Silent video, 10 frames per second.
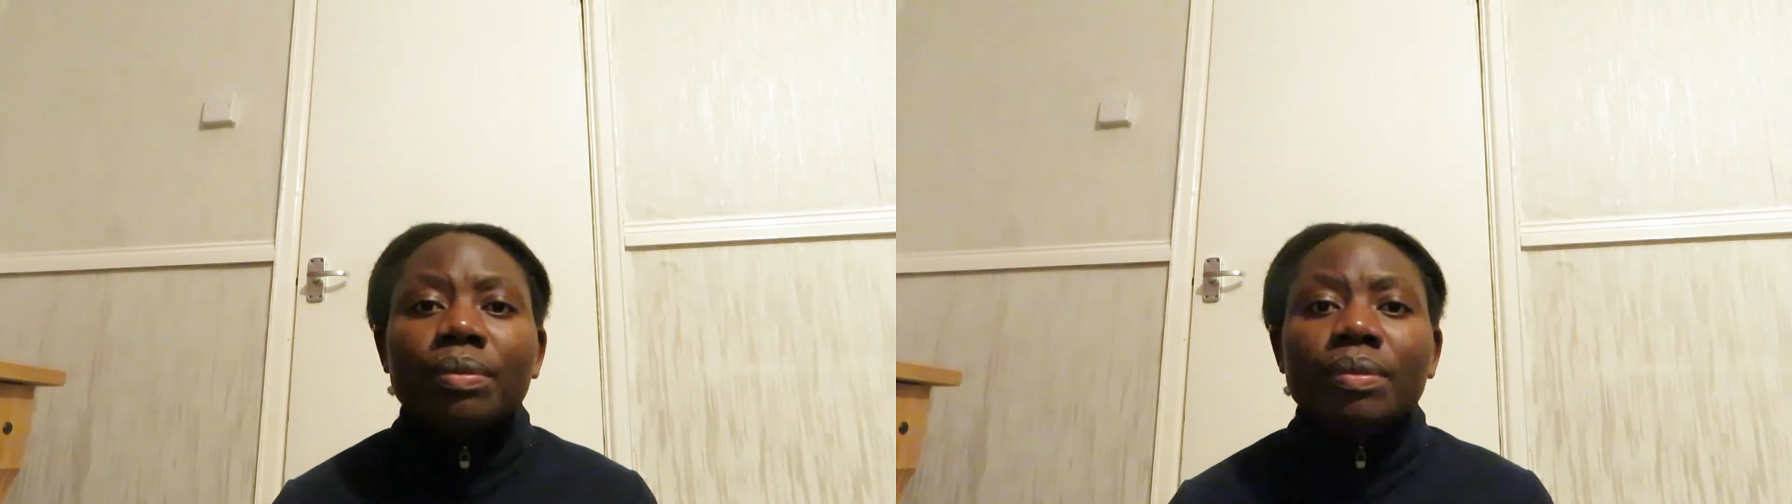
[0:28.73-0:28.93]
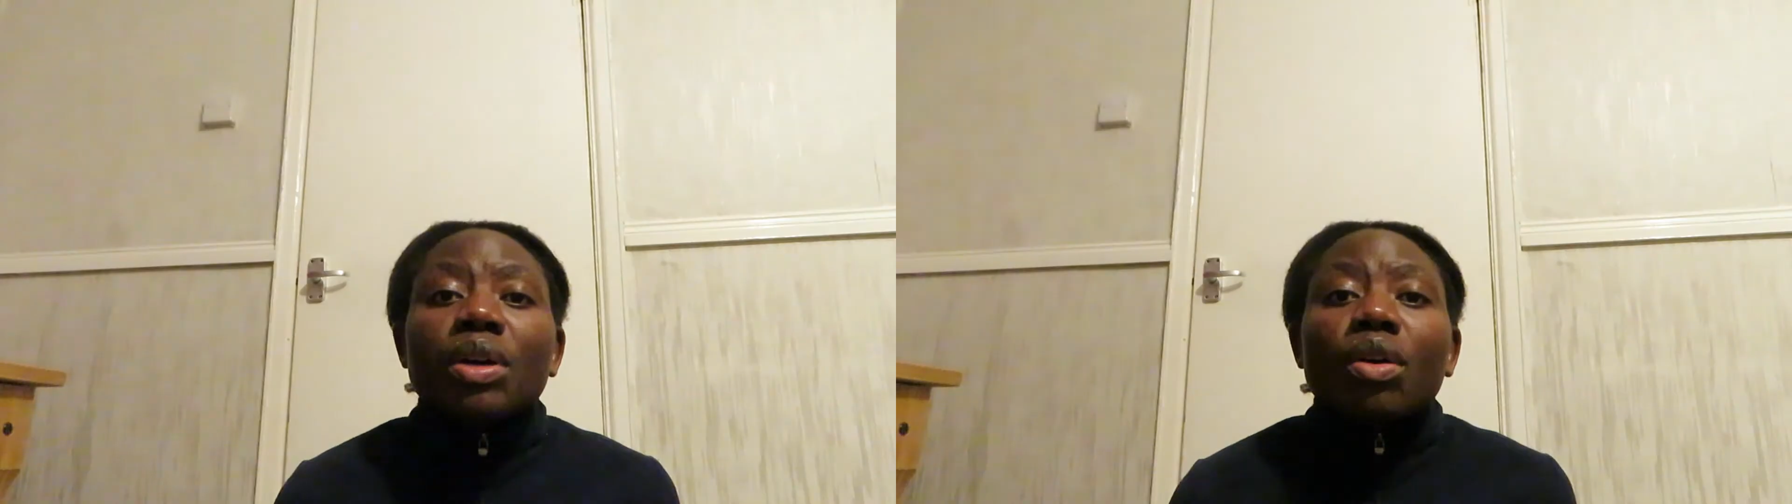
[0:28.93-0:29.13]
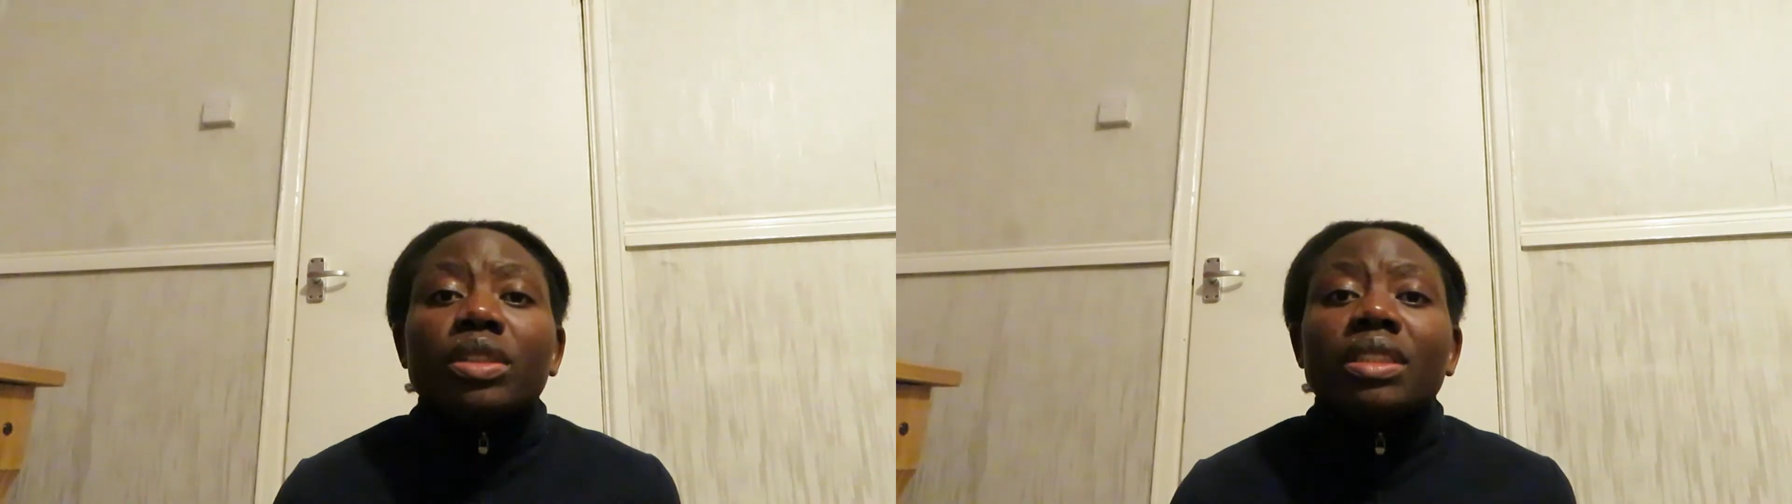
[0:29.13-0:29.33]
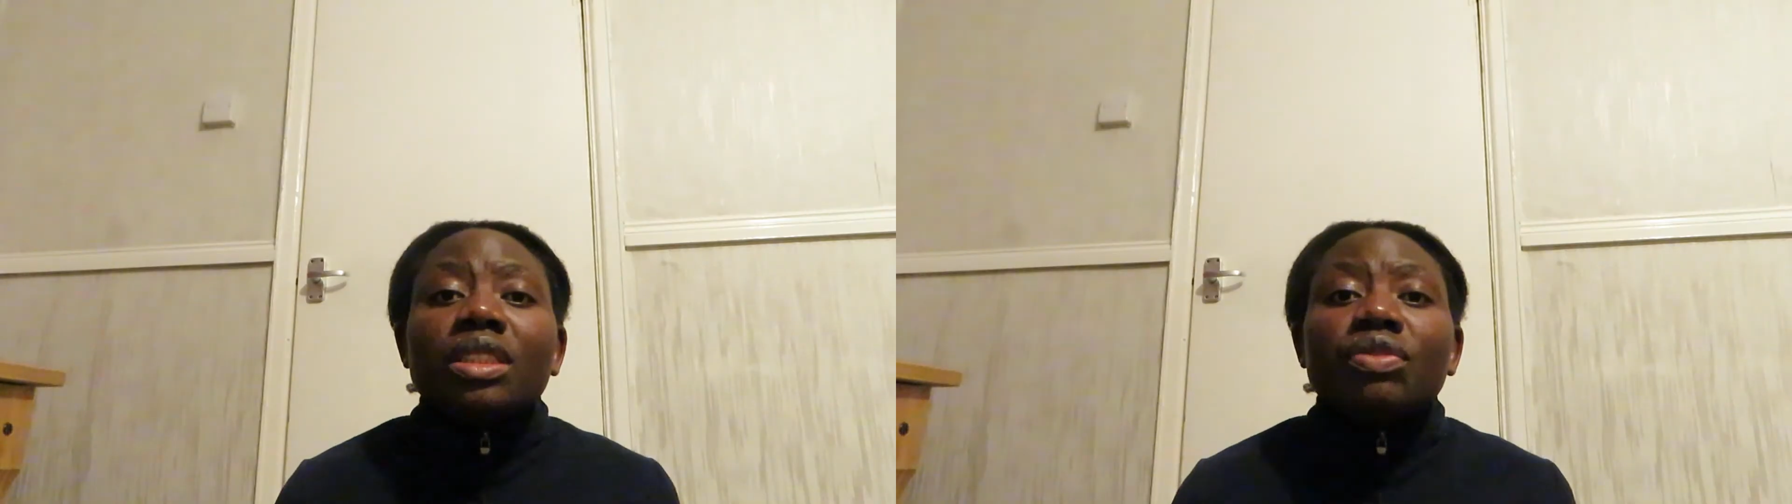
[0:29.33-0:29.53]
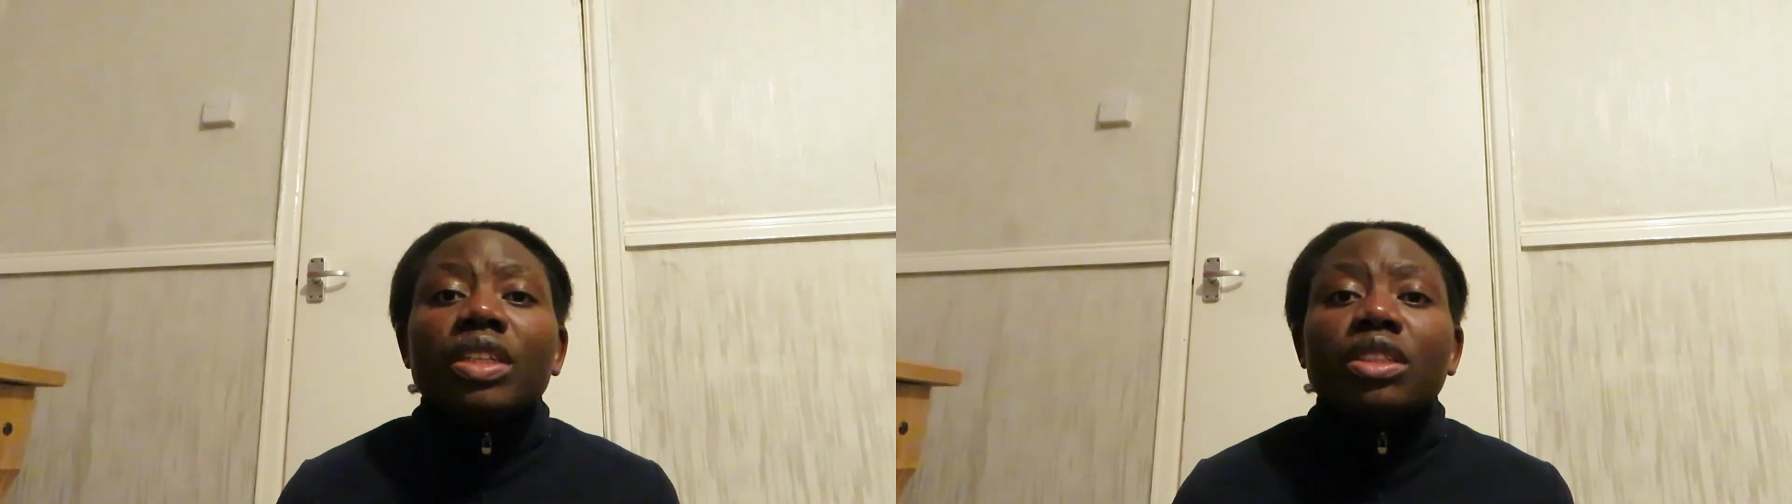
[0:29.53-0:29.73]
because
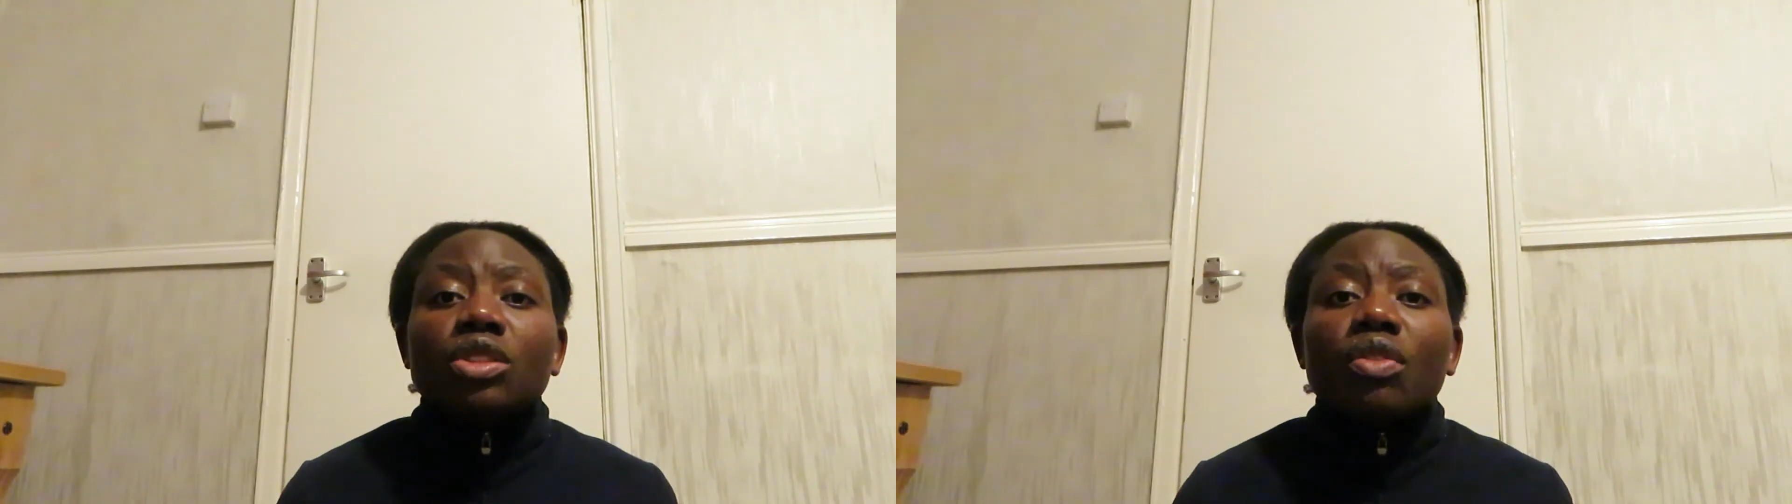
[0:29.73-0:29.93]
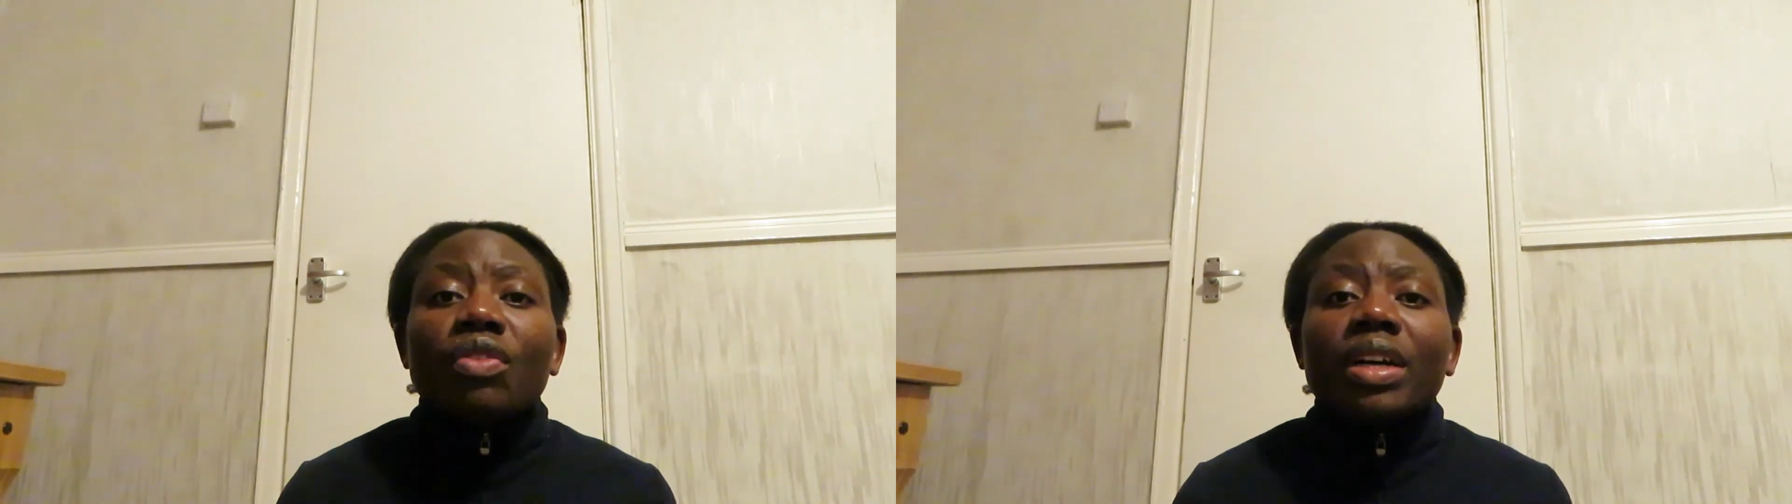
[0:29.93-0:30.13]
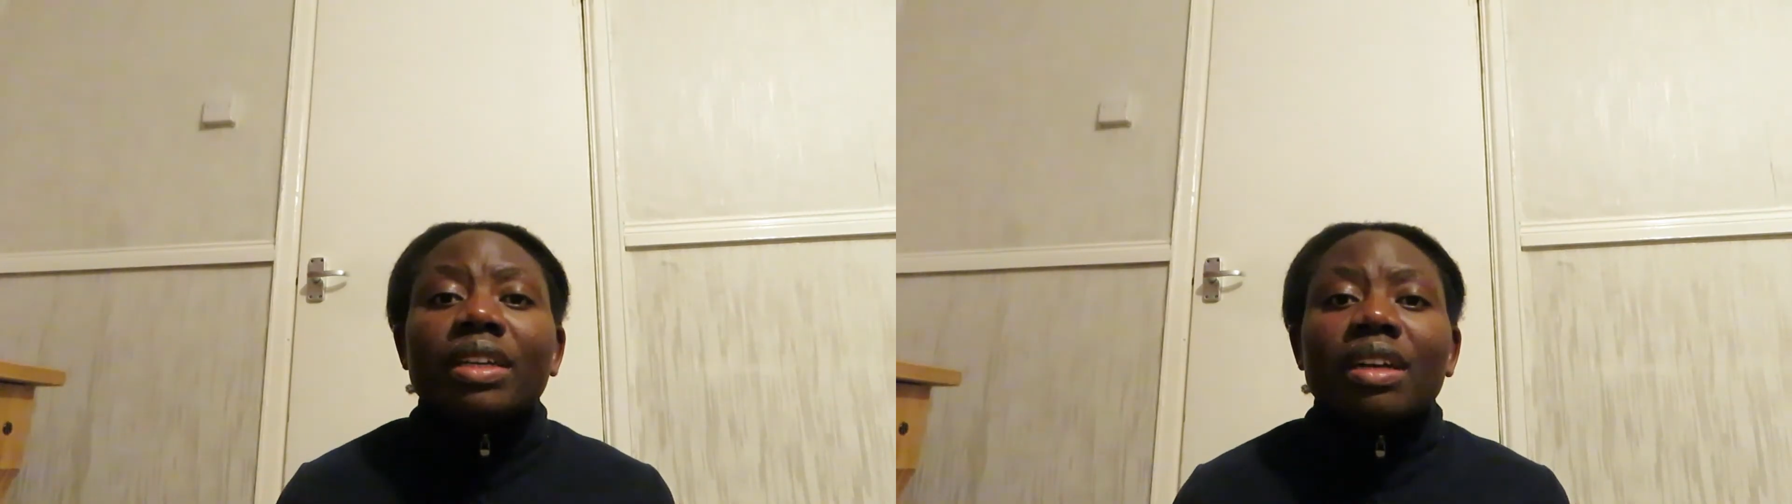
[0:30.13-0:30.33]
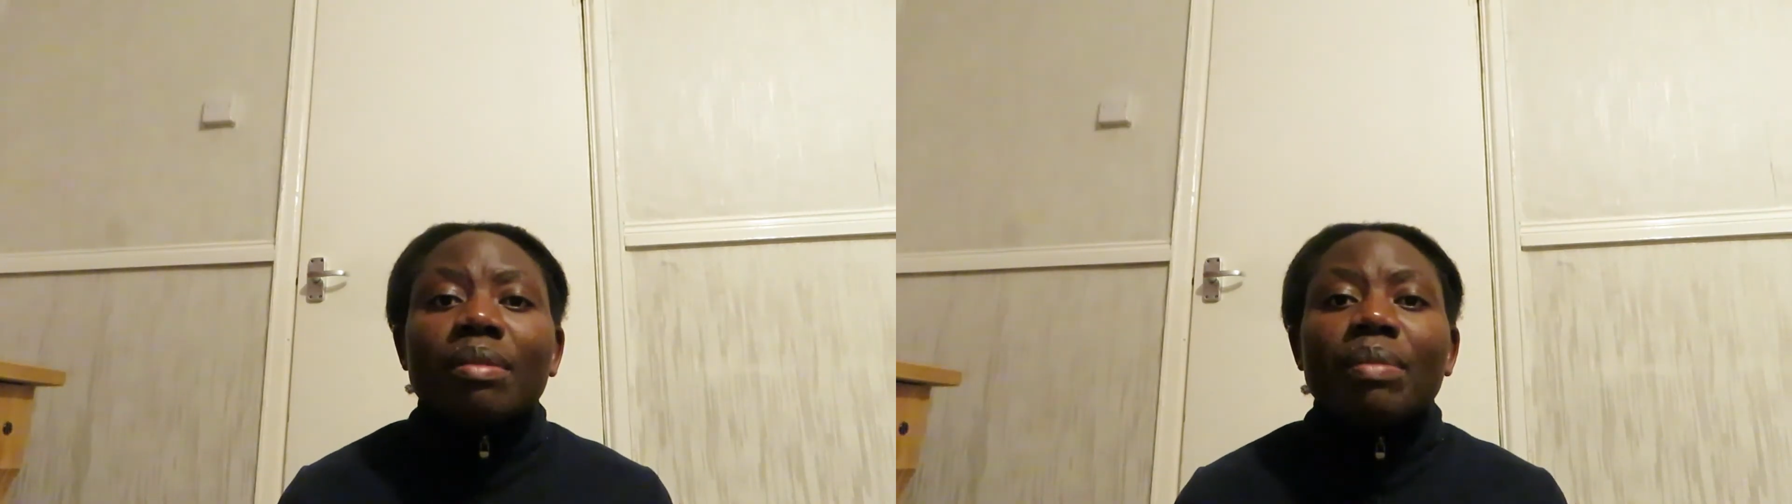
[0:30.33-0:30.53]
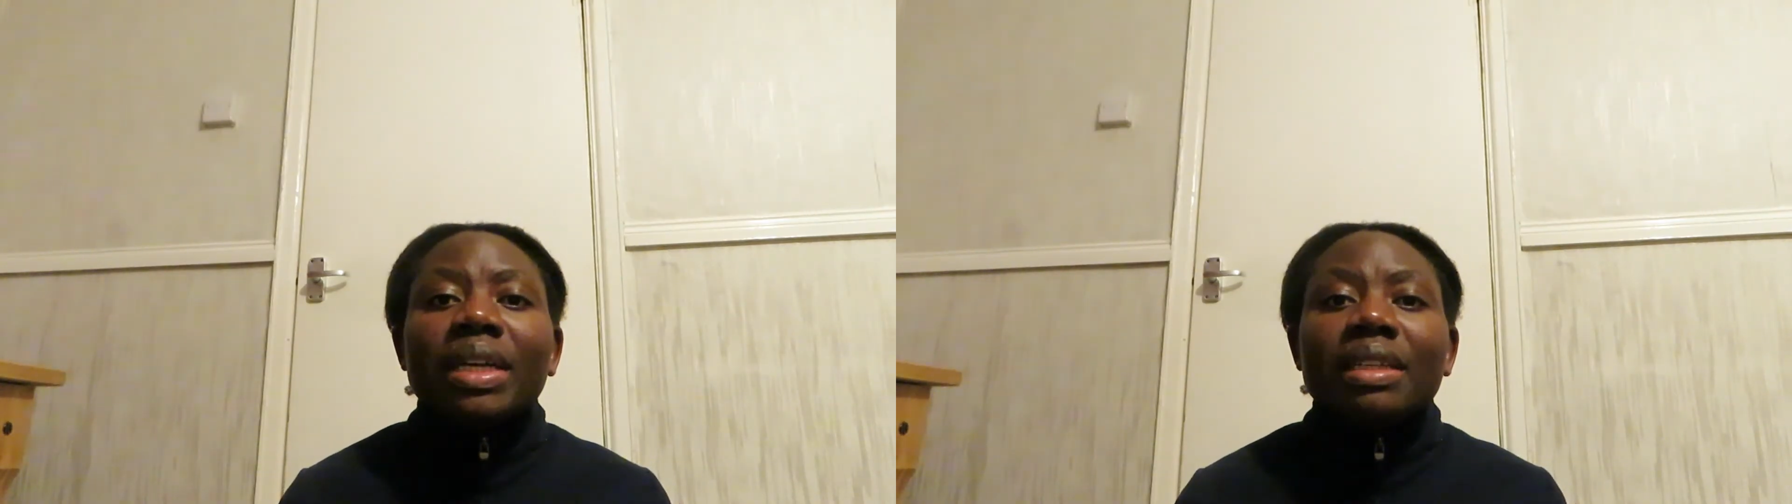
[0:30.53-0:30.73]
these feelings of anger
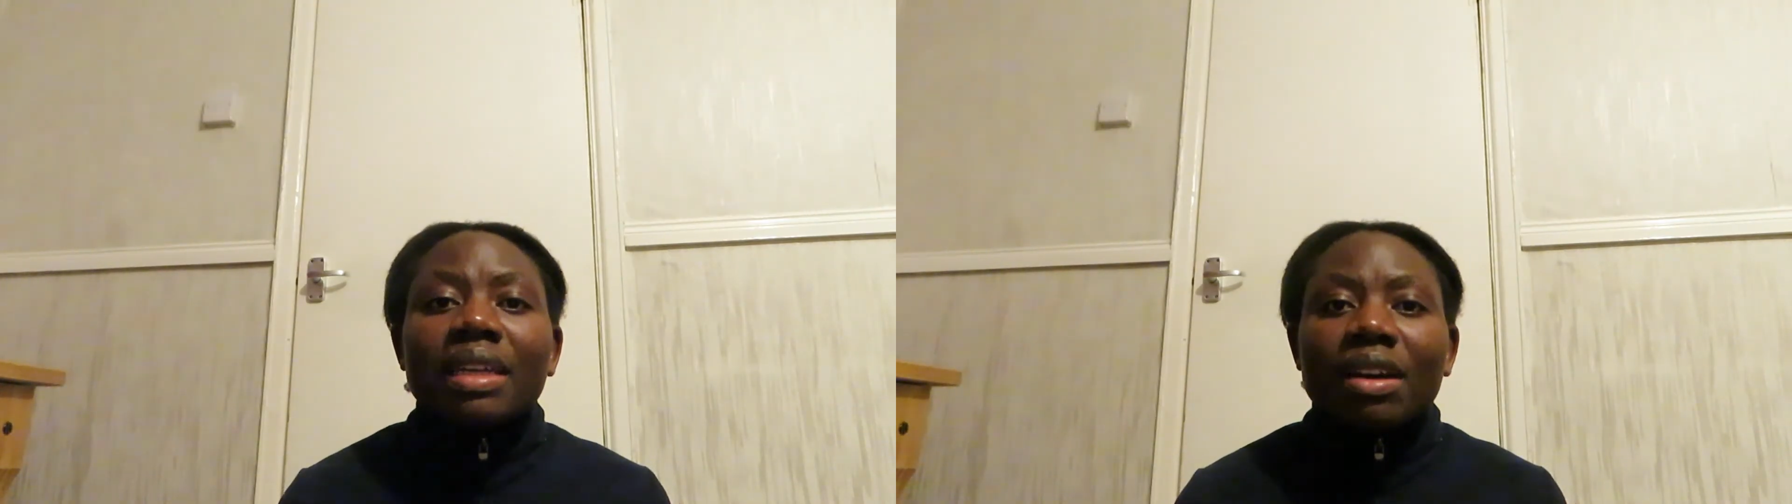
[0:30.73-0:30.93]
might